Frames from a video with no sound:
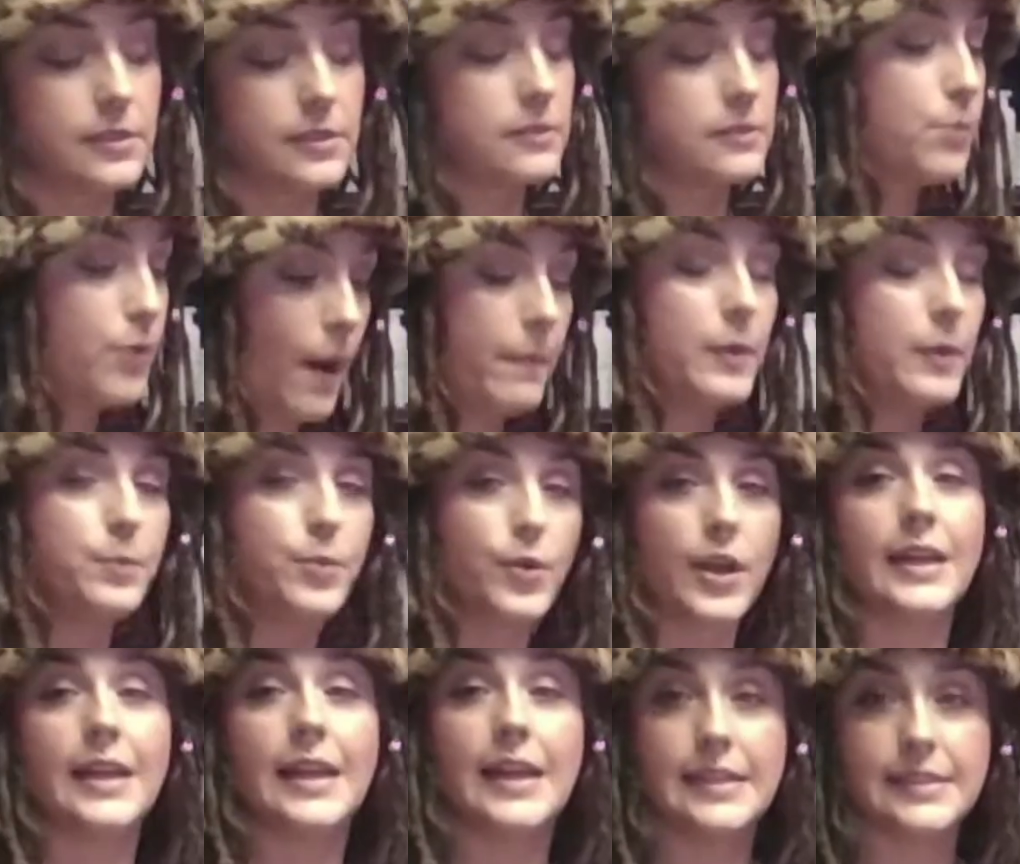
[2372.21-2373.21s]
I'll probably
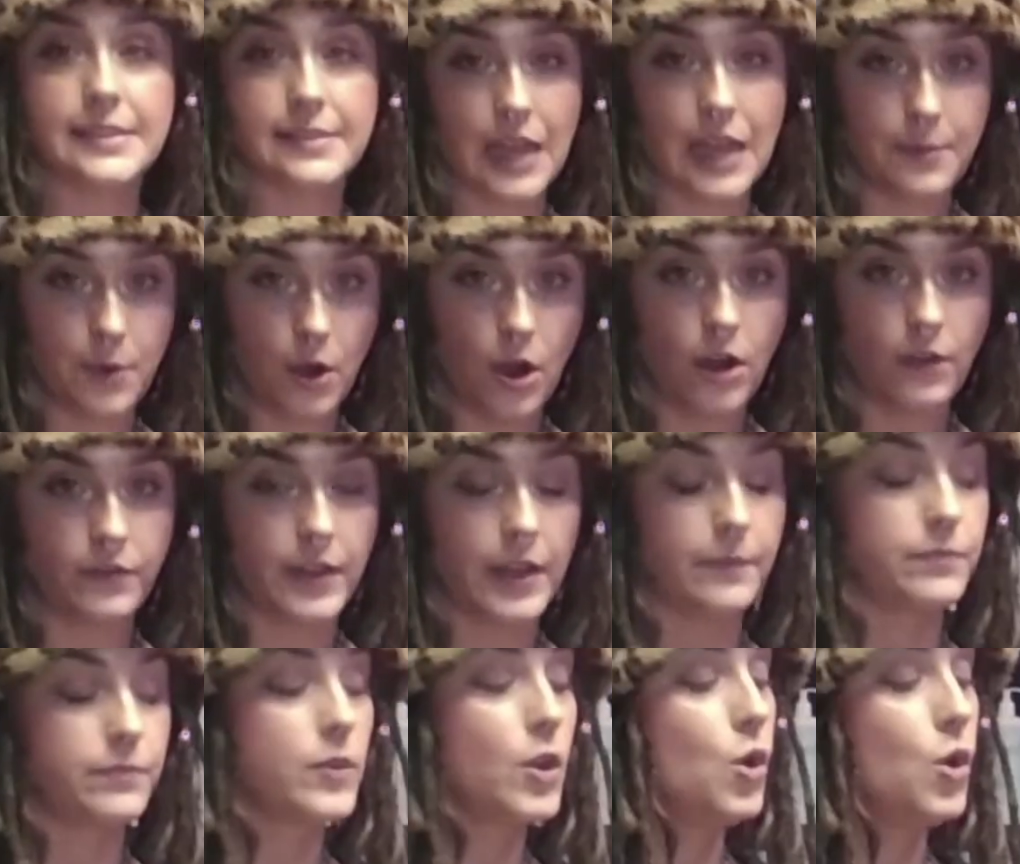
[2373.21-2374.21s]
put an enzyme on
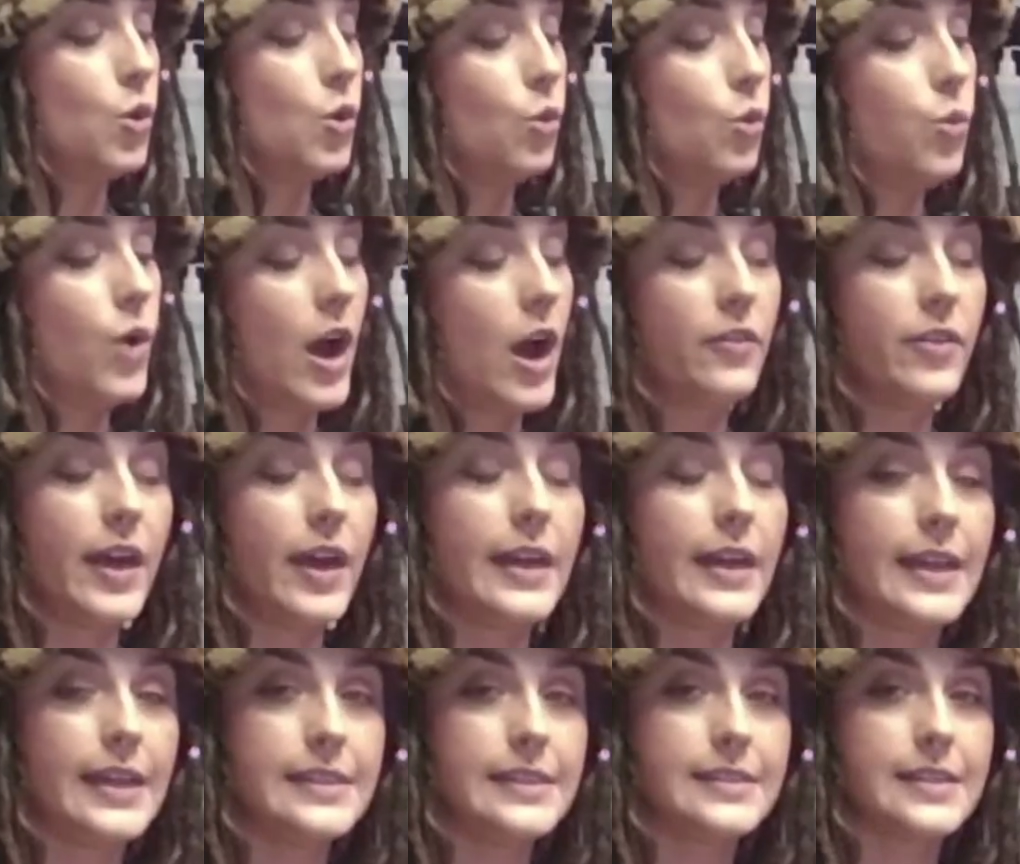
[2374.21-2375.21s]
them. While
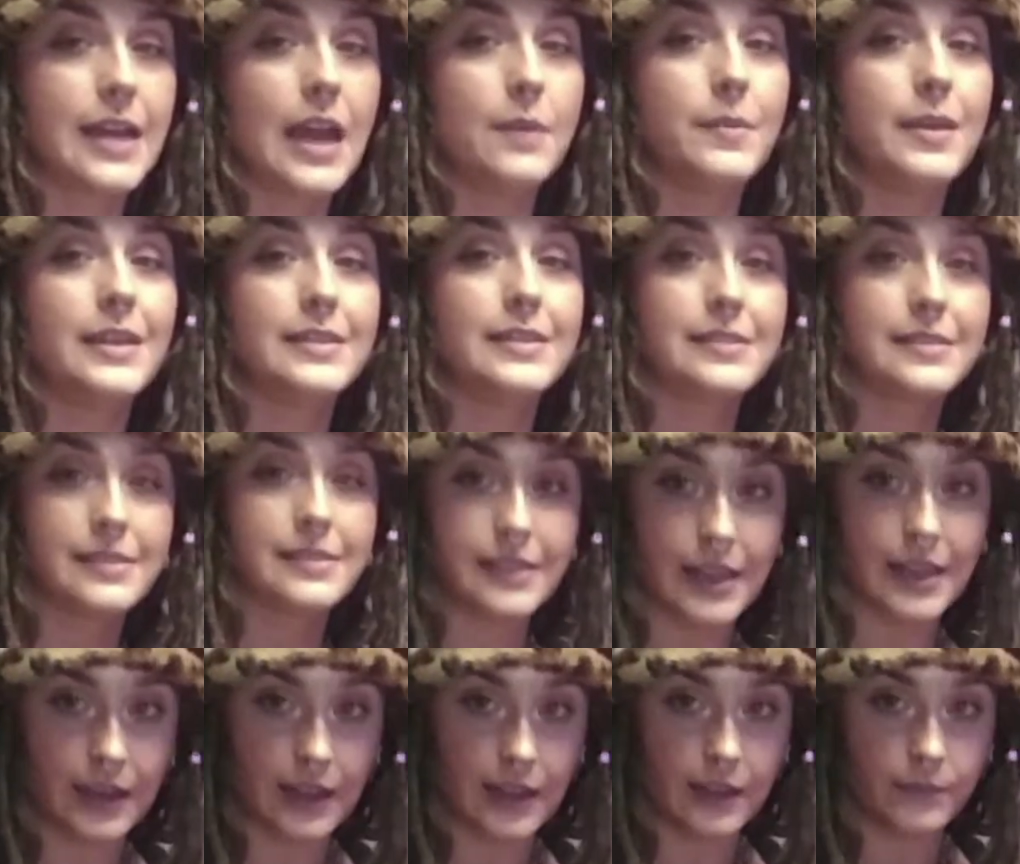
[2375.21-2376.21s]
that enzyme is
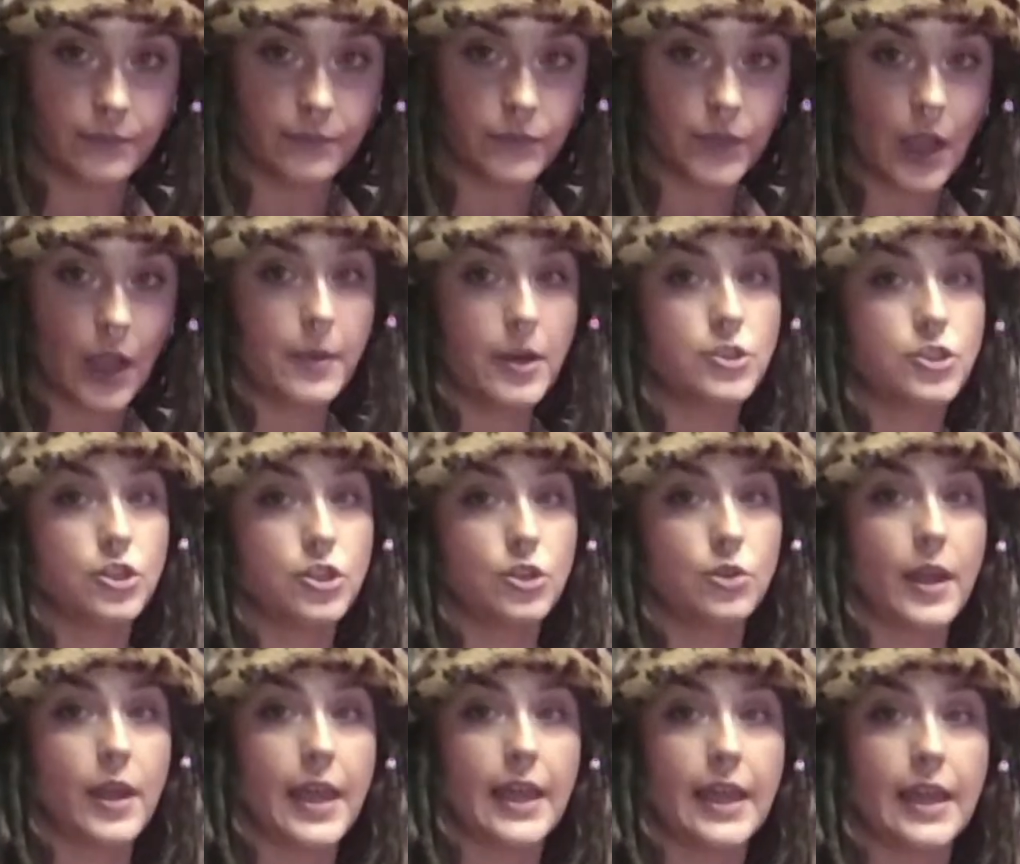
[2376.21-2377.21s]
sitting, I'm going to
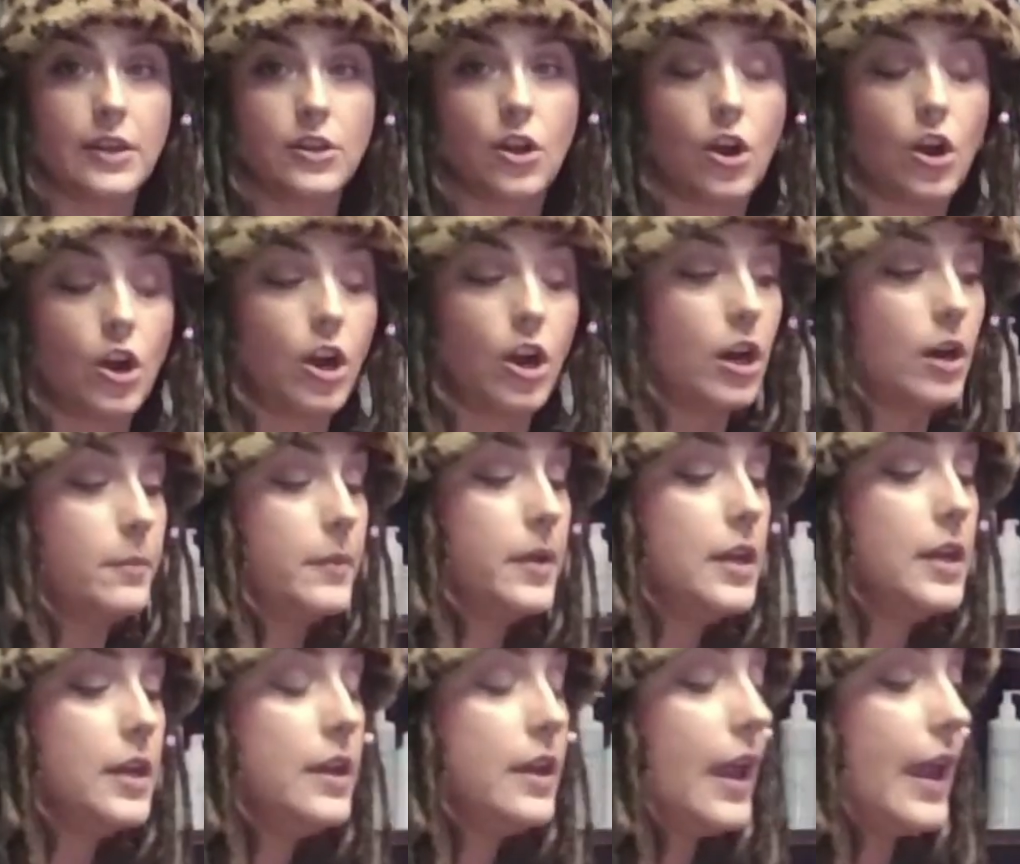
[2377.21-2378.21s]
do hand, arm,
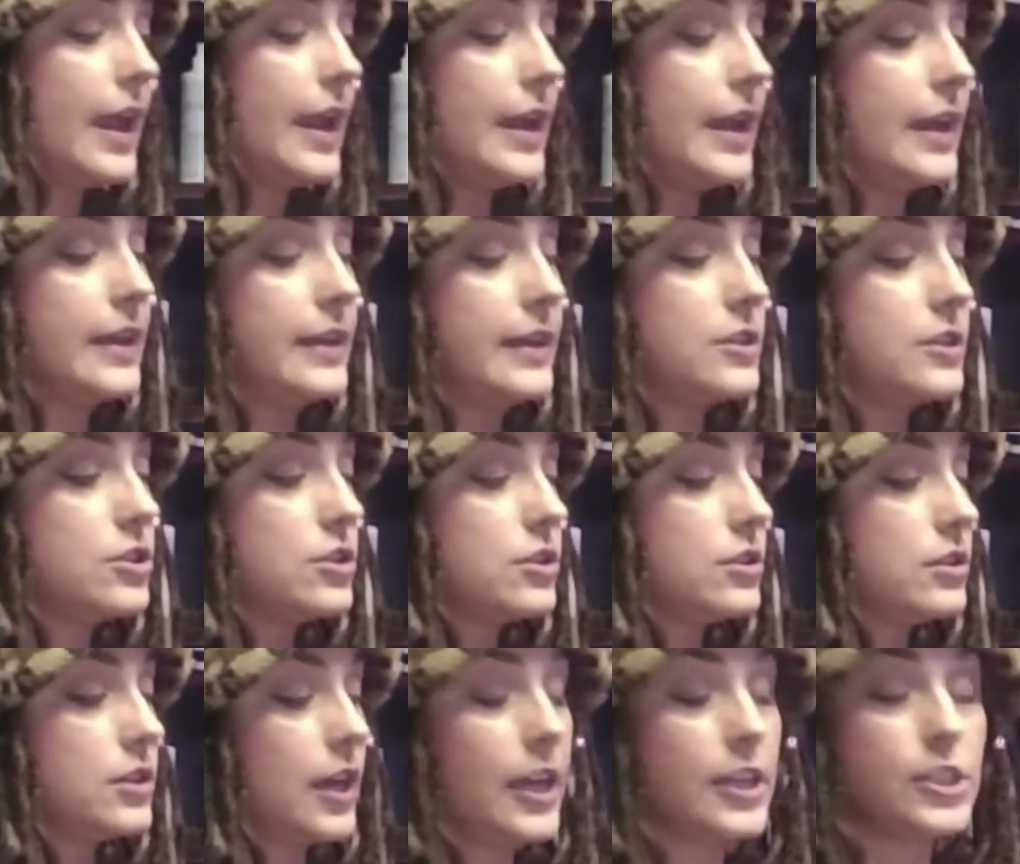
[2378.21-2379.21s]
and
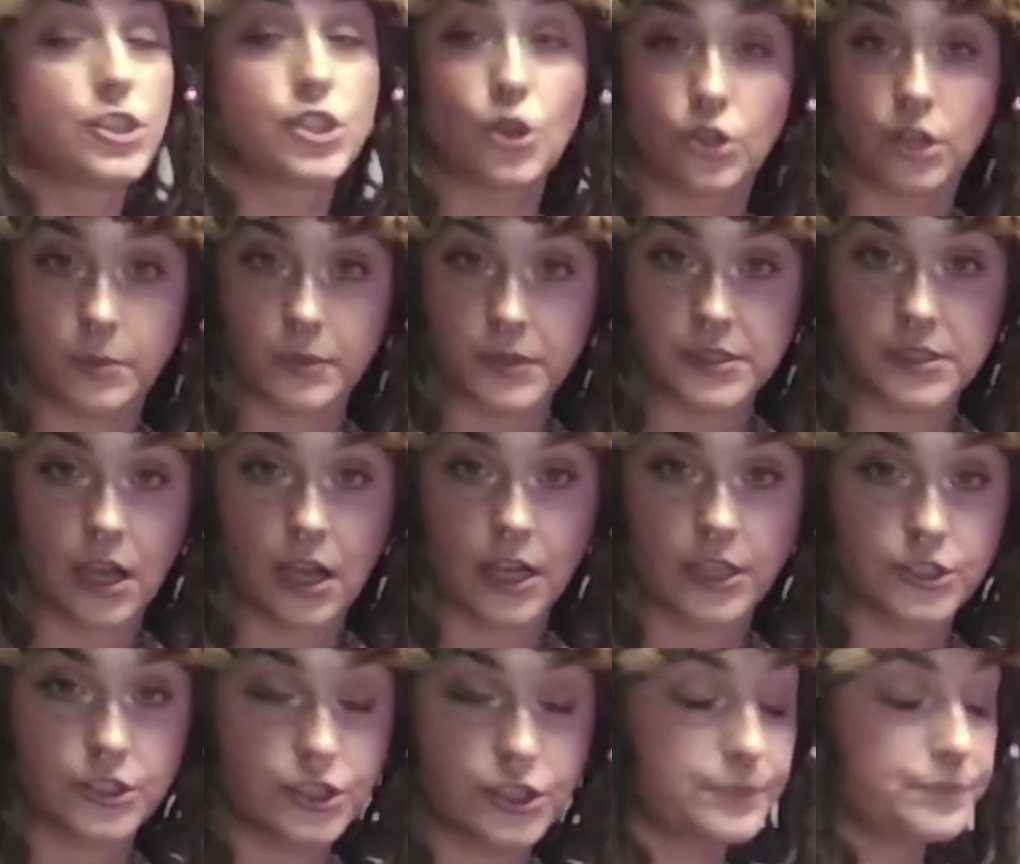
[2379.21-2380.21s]
shoulder
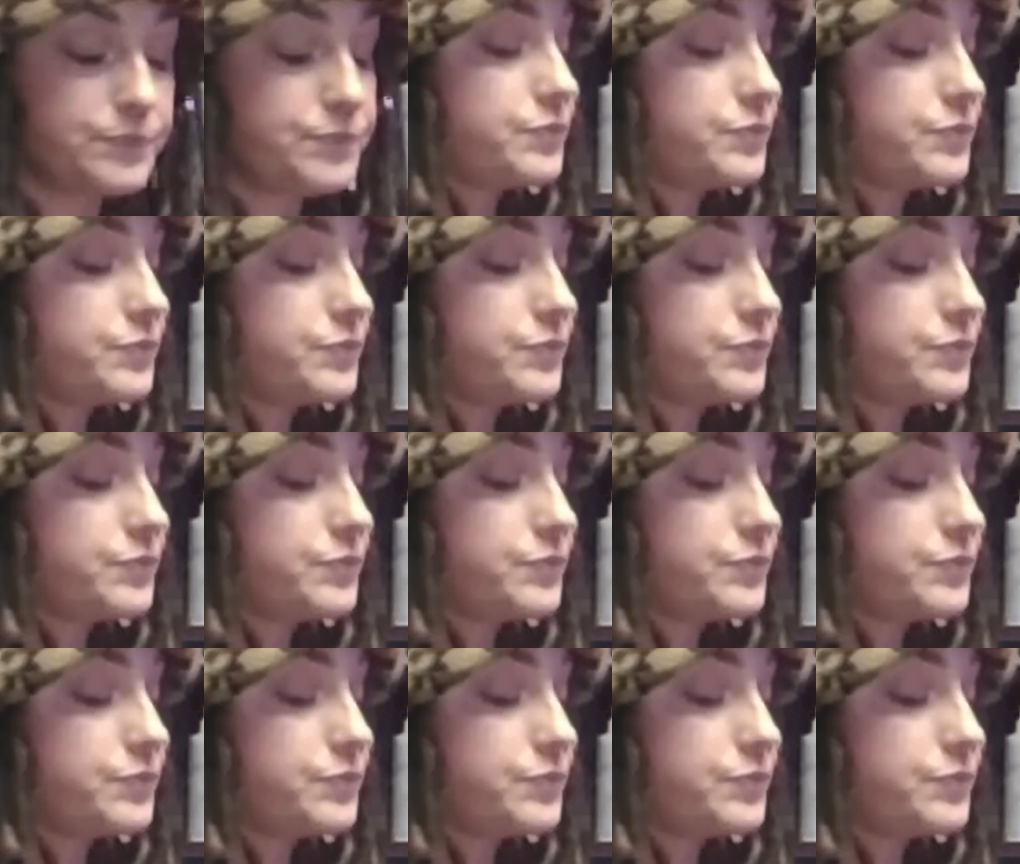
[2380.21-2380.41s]
massage.